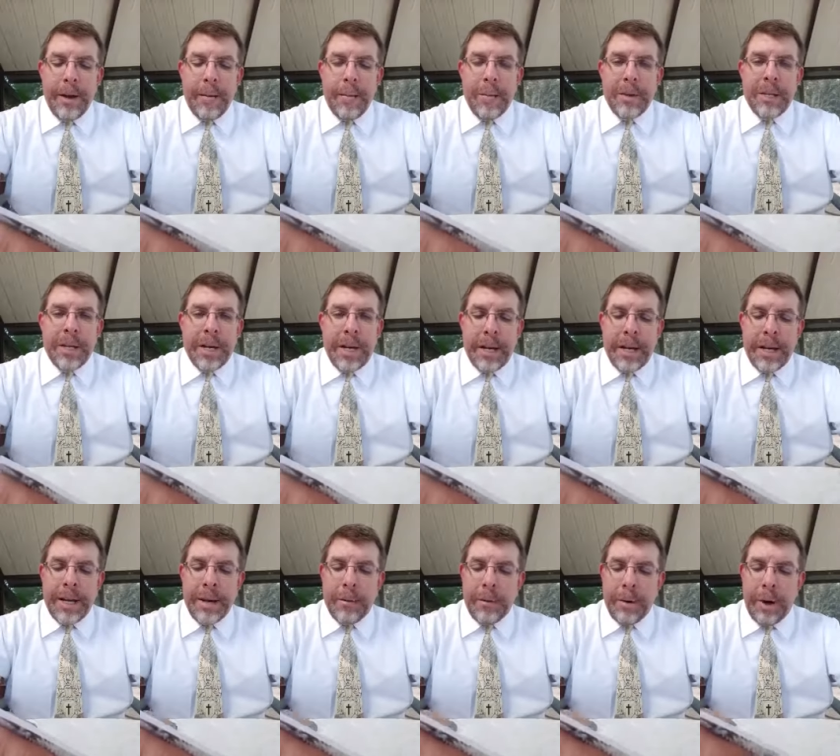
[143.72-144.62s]
But you got
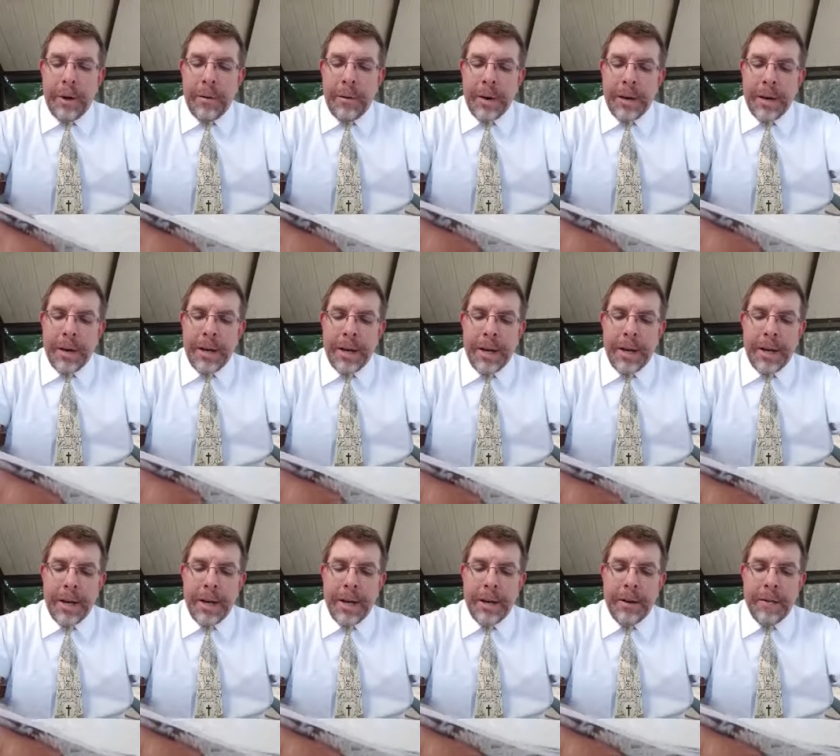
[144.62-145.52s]
to keep going,
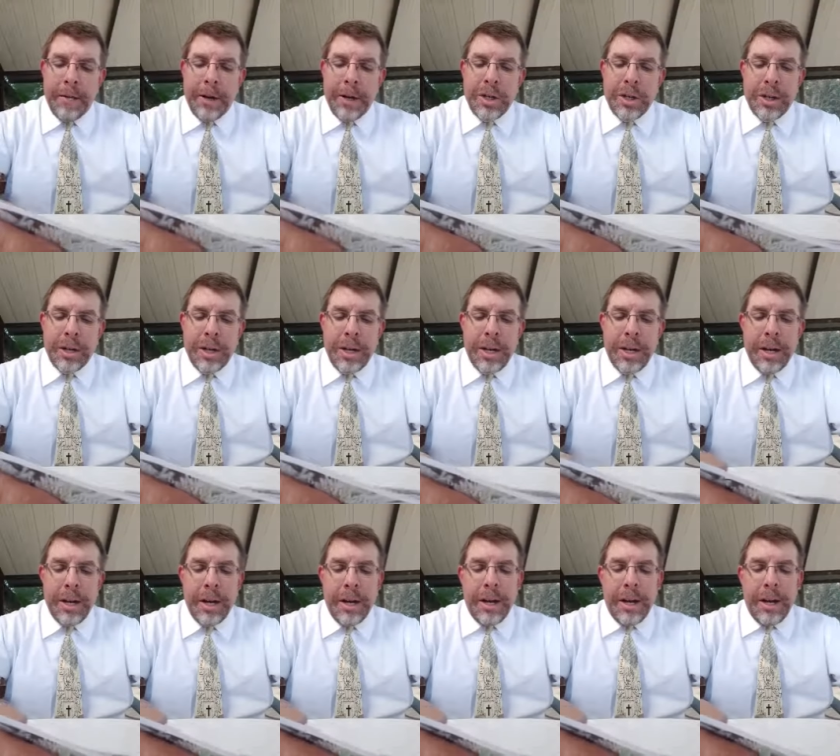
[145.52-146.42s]
and
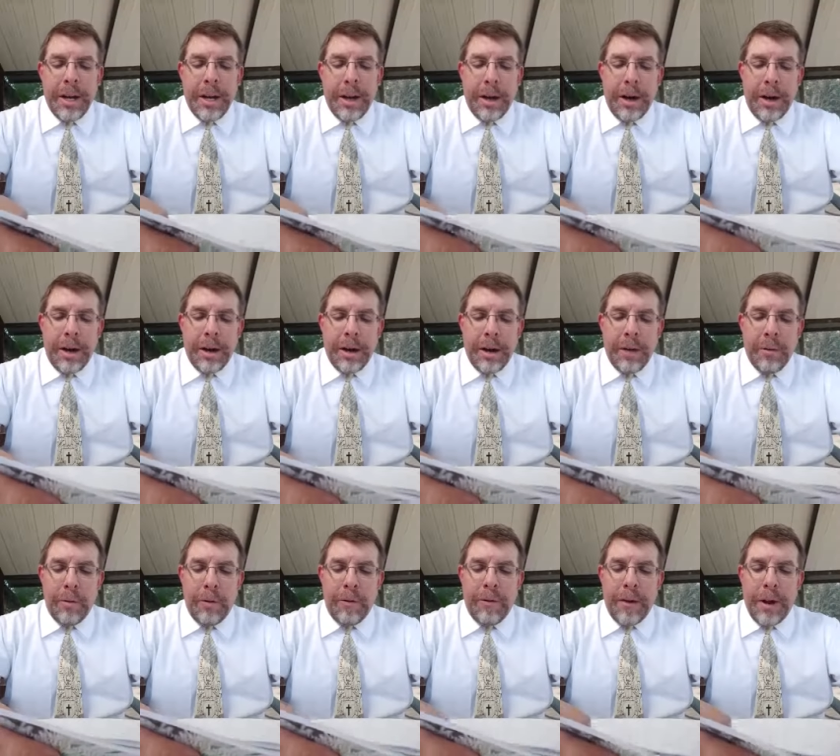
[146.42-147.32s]
eventually uh,
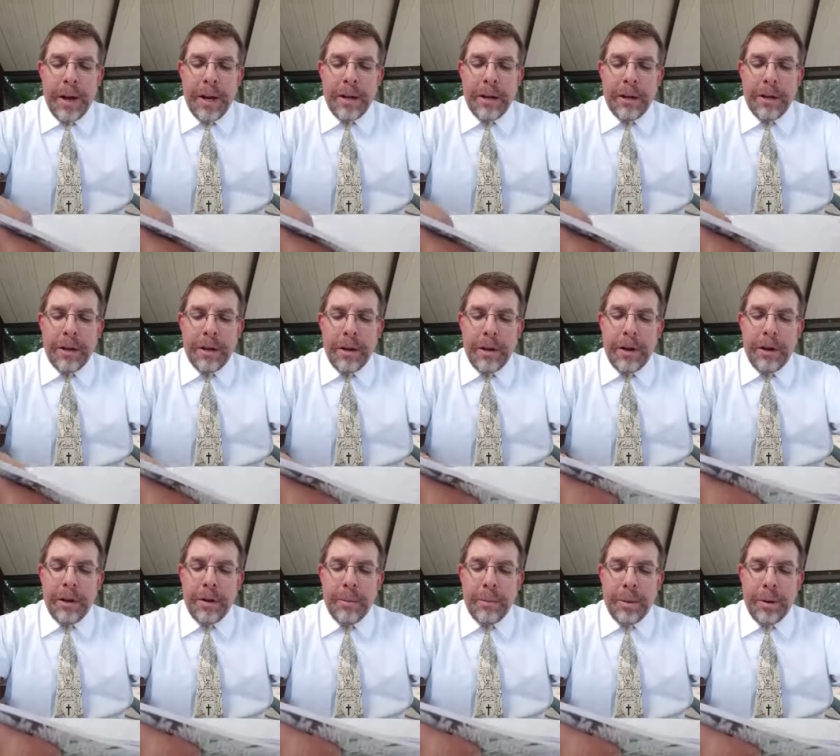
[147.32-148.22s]
you will find
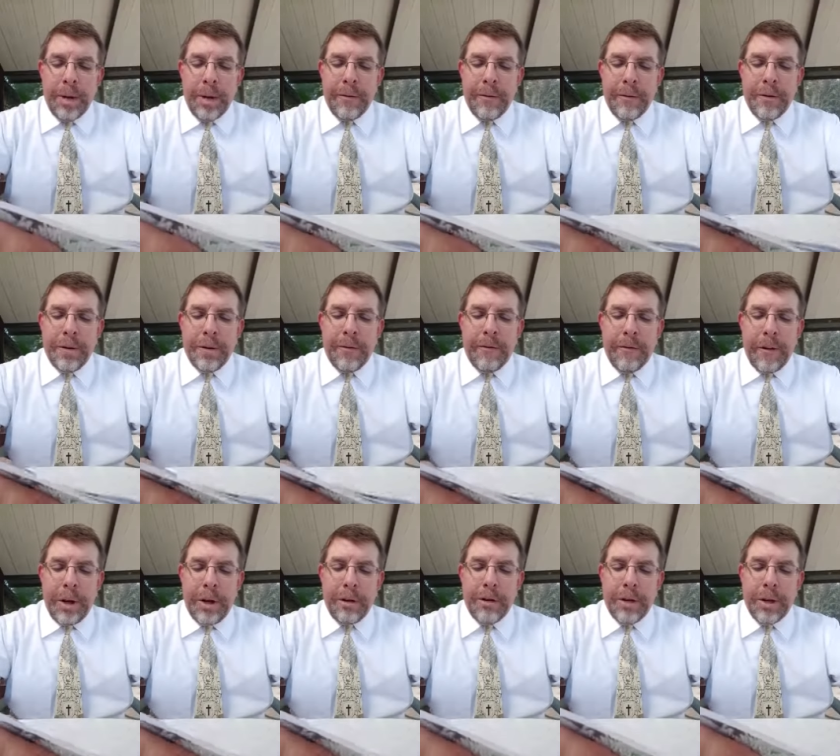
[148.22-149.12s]
other believers to
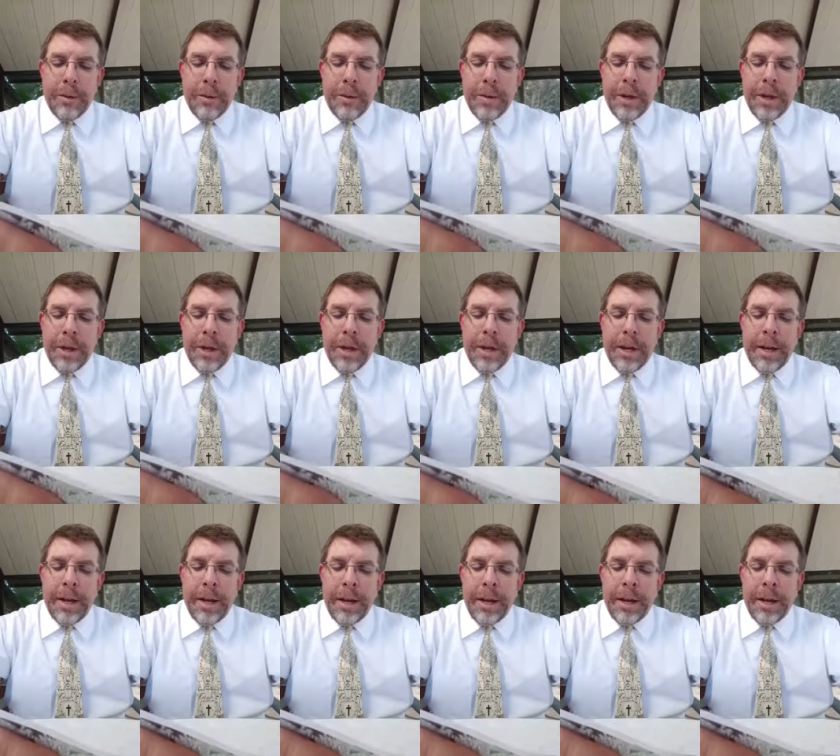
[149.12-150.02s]
fellowship with
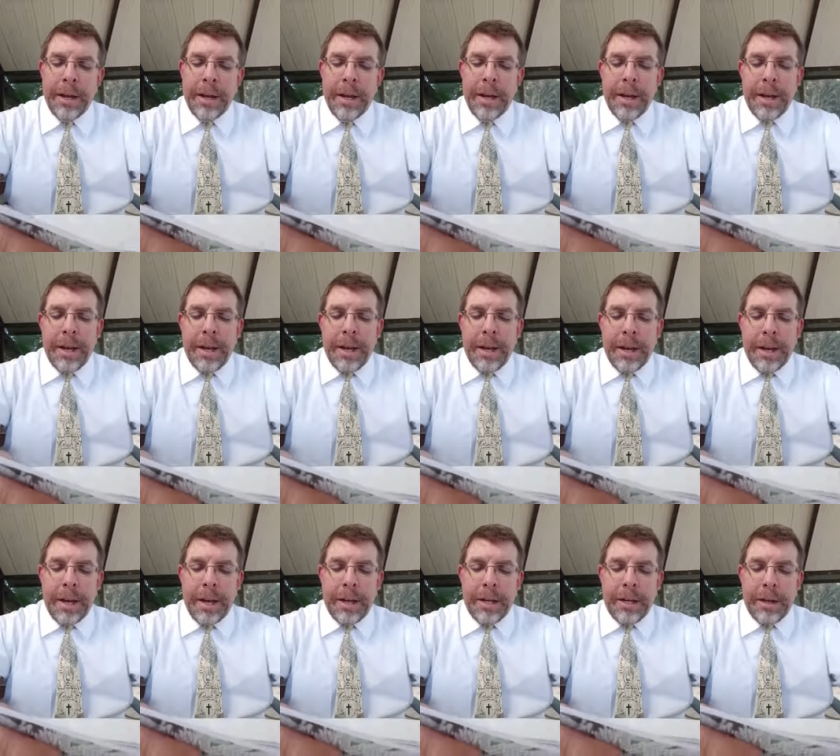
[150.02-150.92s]
and
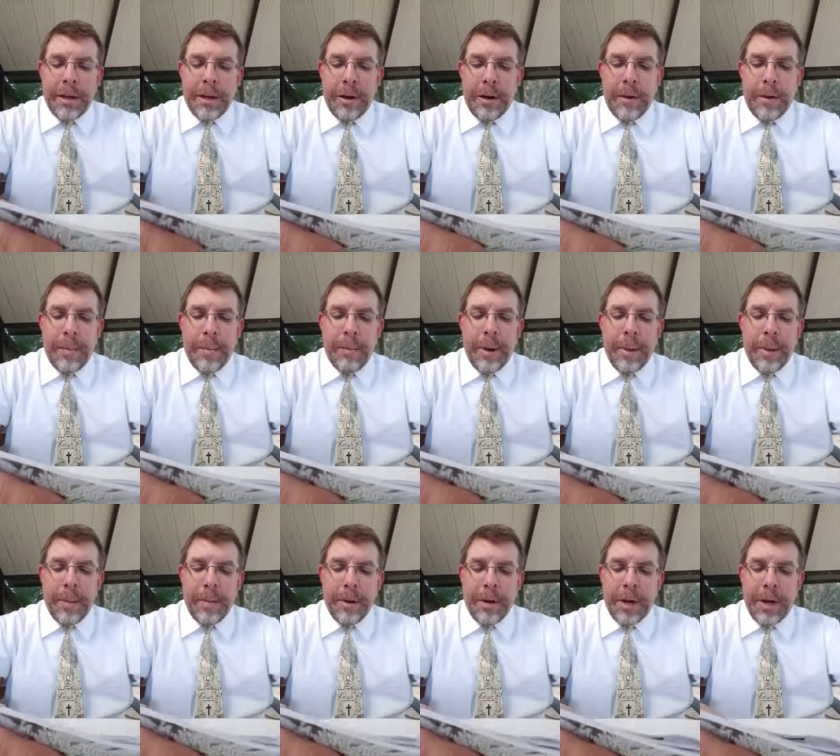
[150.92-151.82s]
get uh,
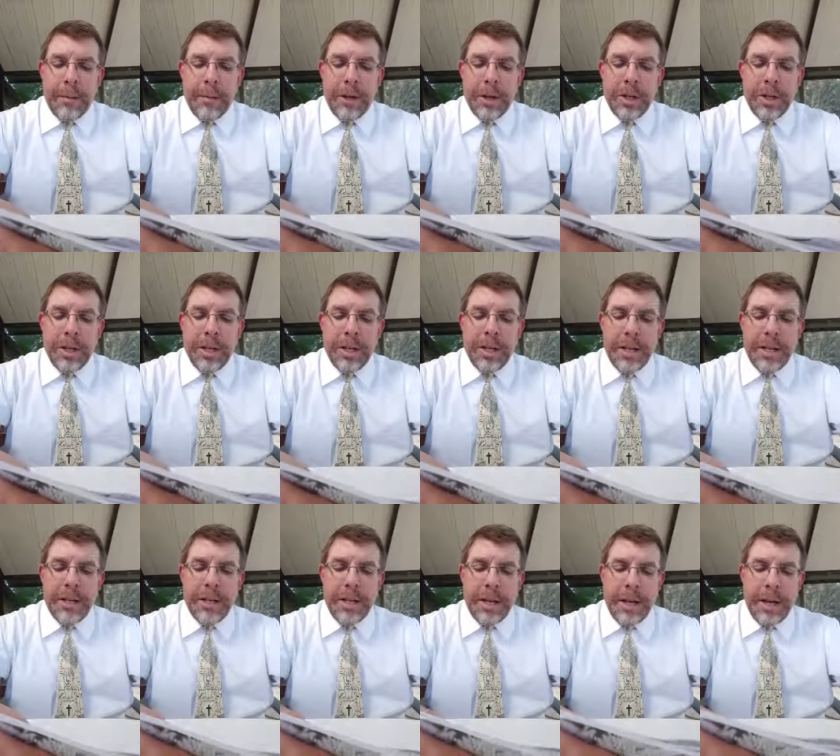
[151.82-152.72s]
people to come to
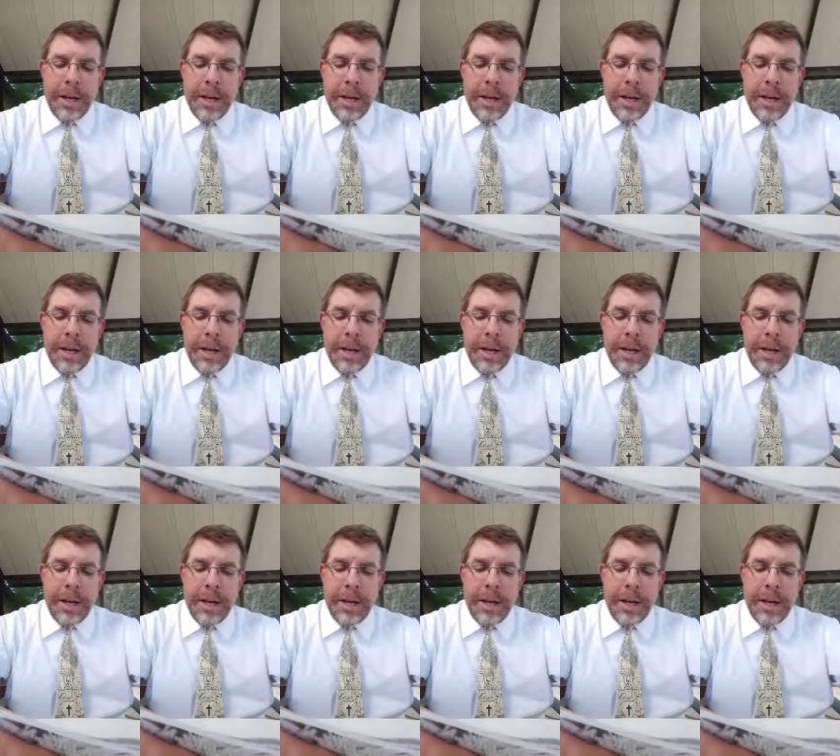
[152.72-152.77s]
Jesus.